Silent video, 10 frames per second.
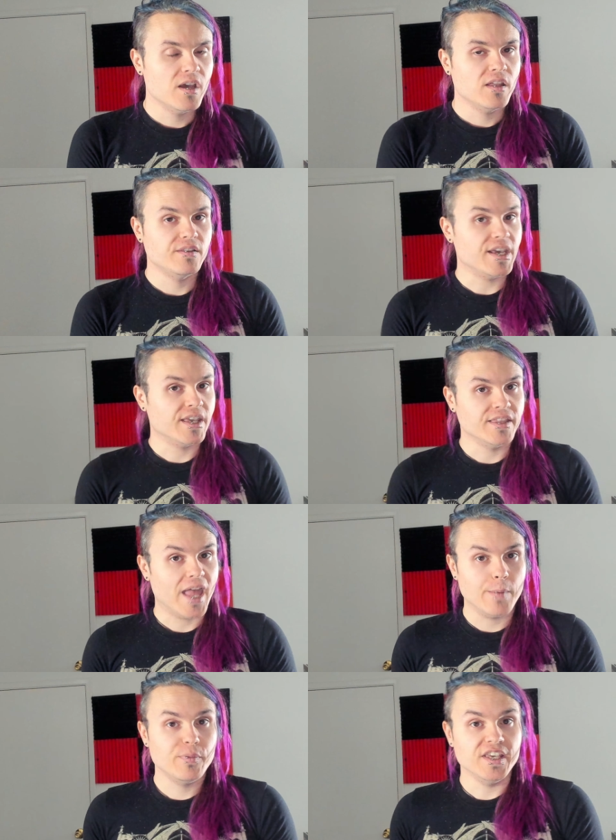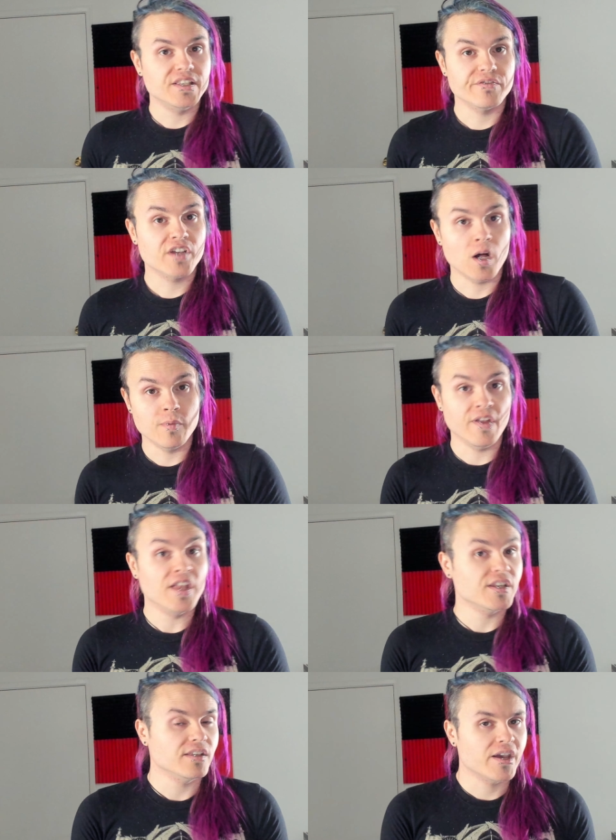taking that piece of
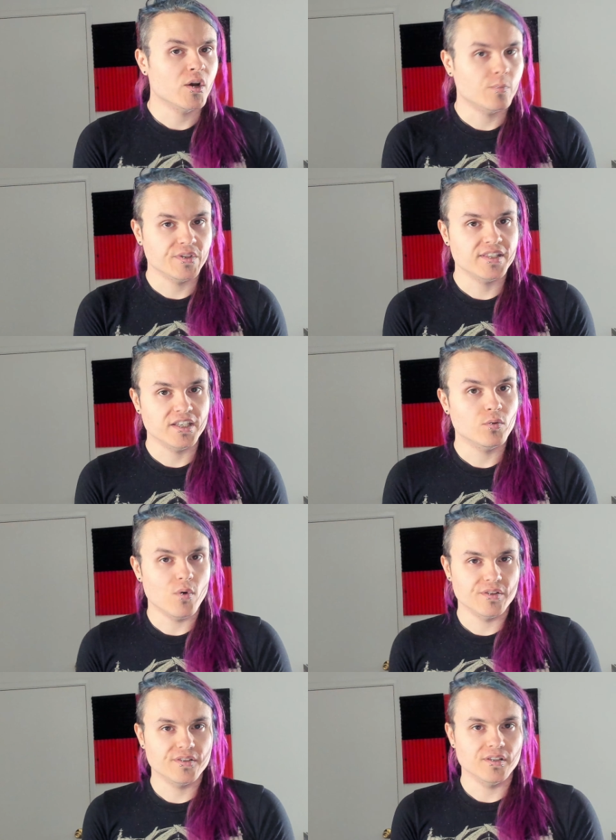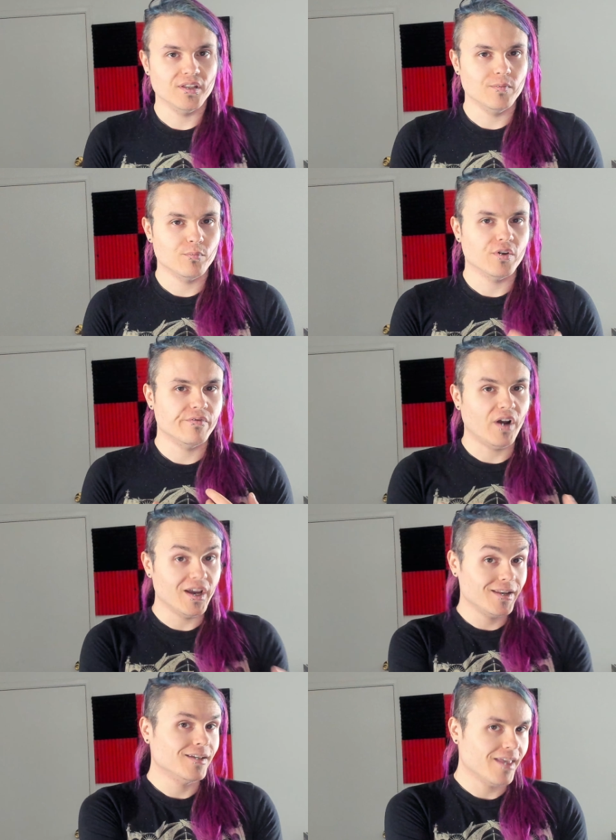culpavendi they hope to see once and then
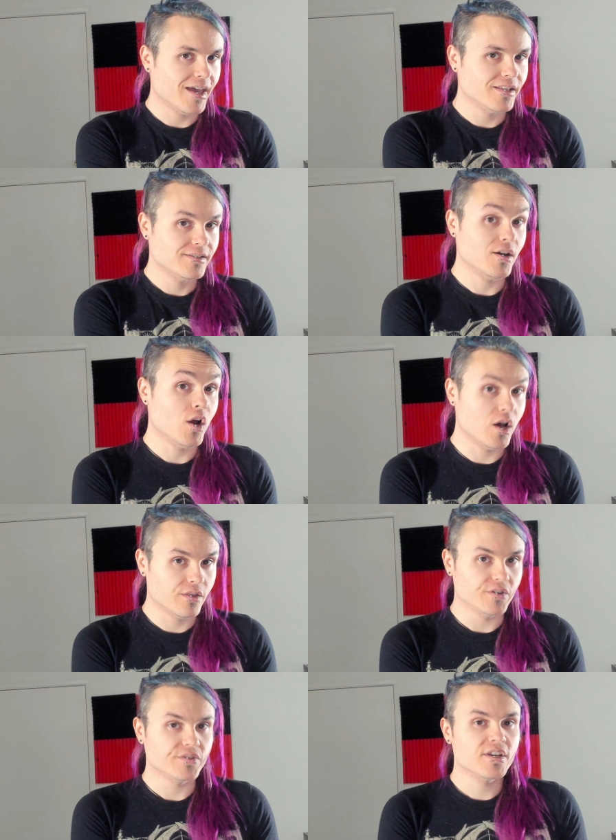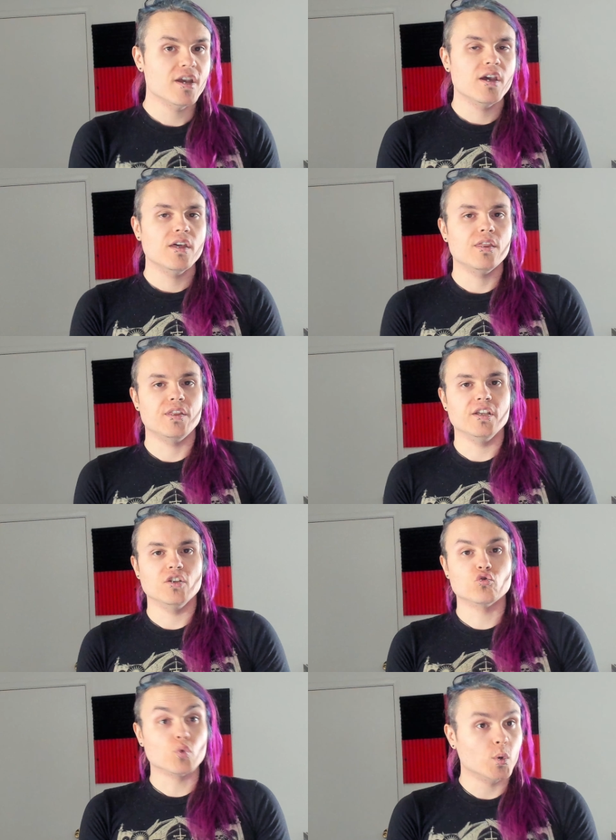providing that to others, the
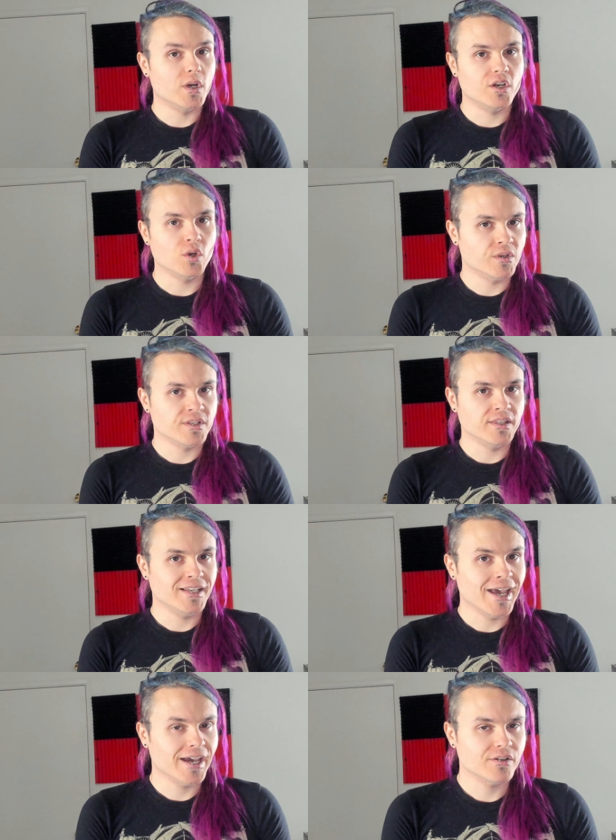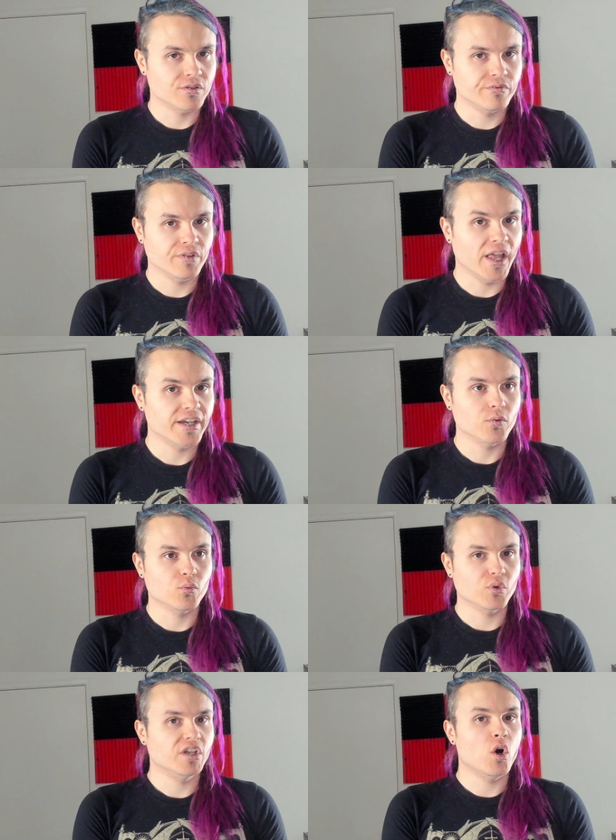druid who is in the act of like
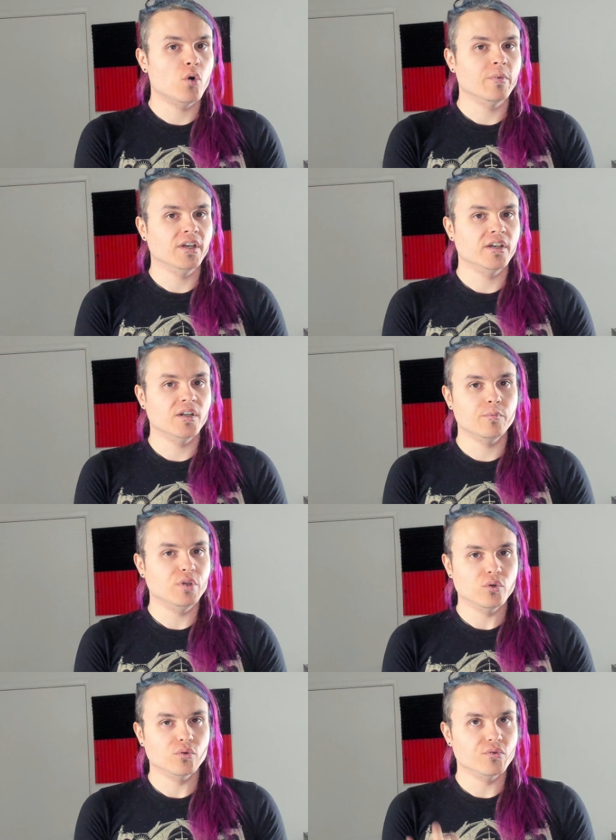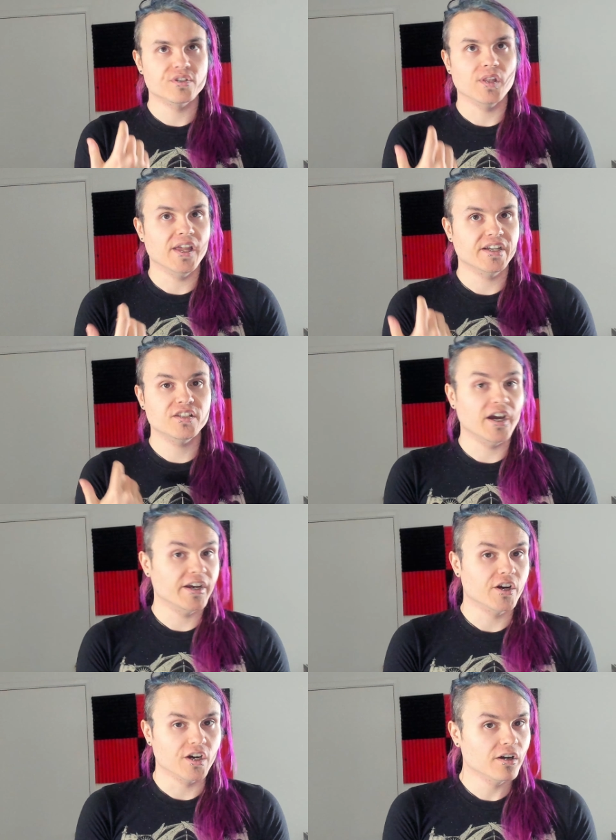rehoming an abused like
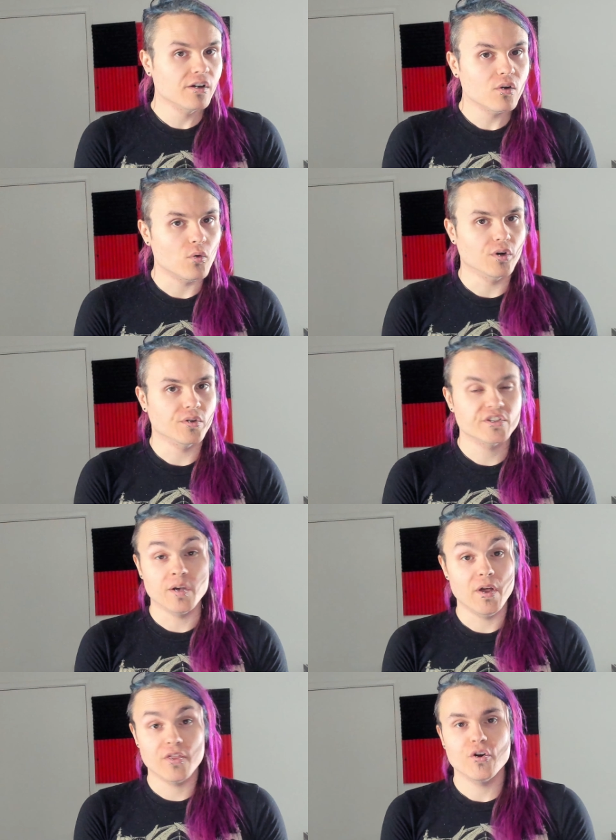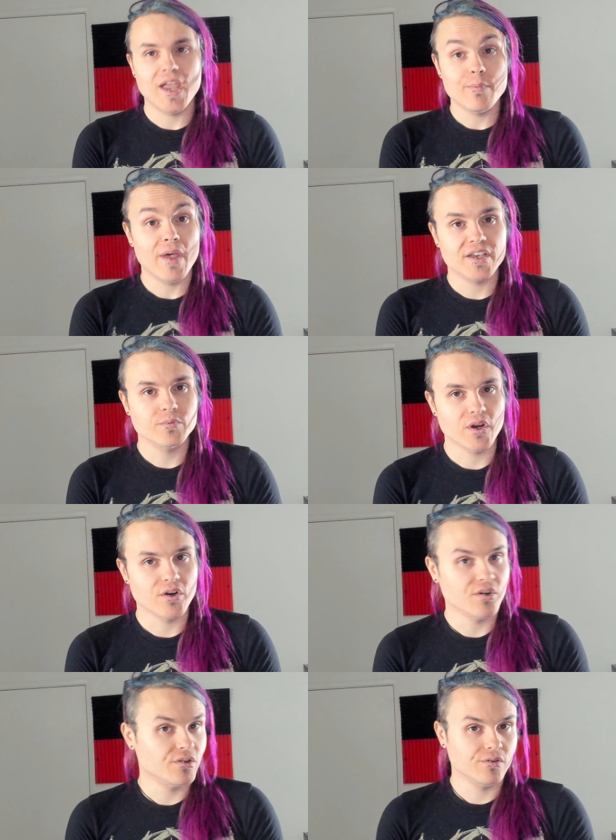tiger or some other apex
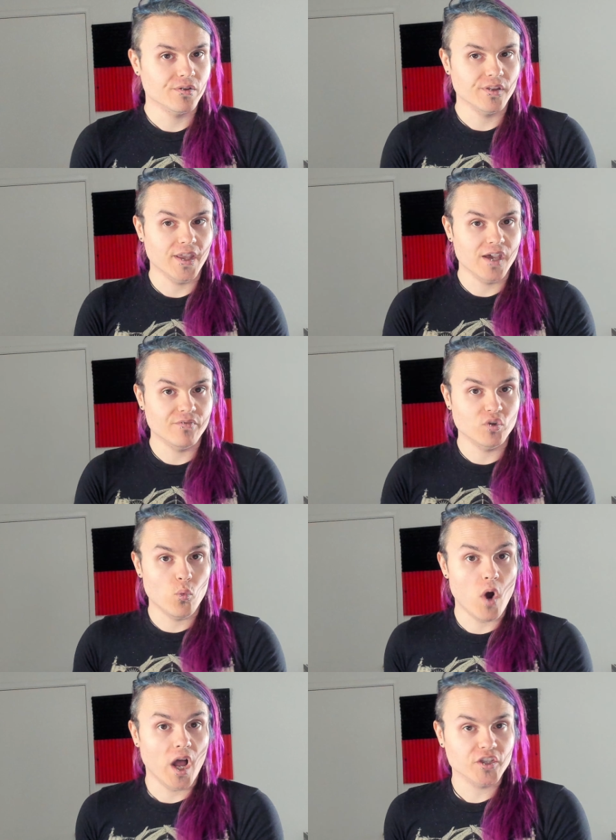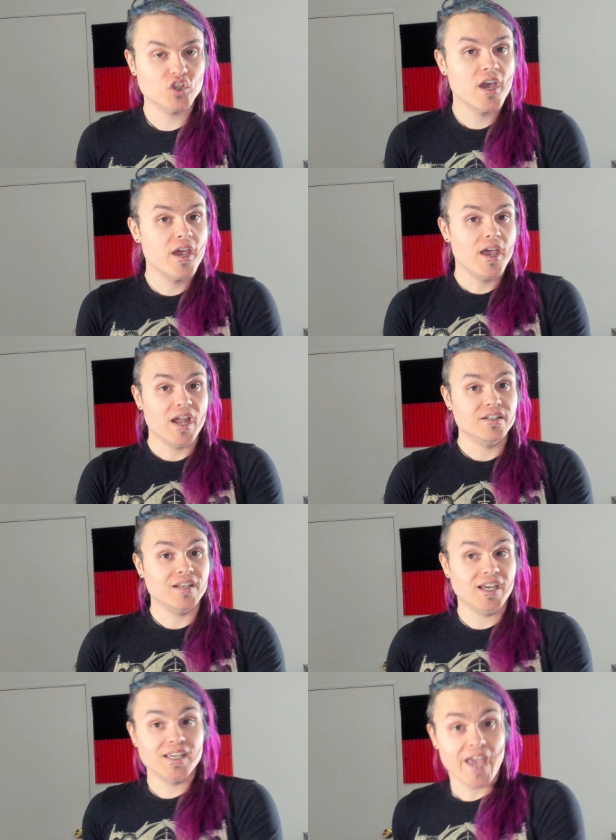predator that they have to watch and
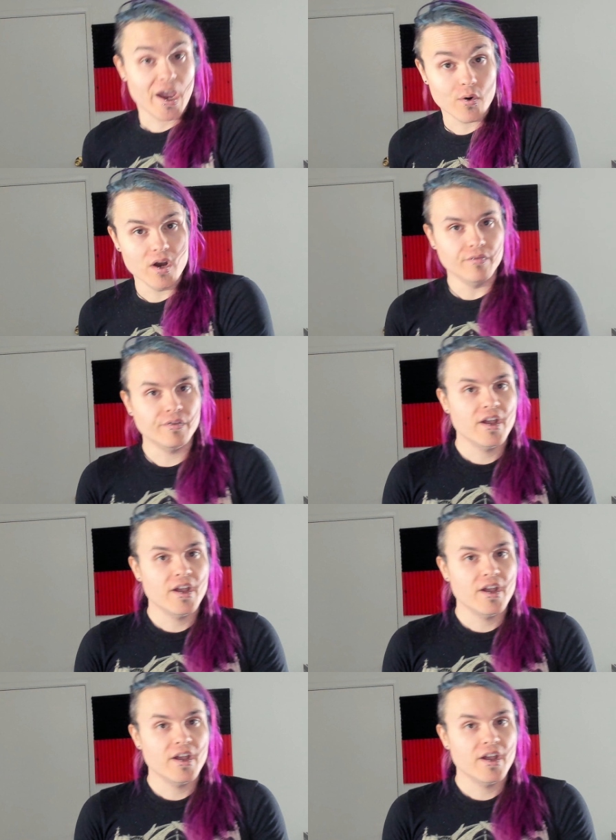take care of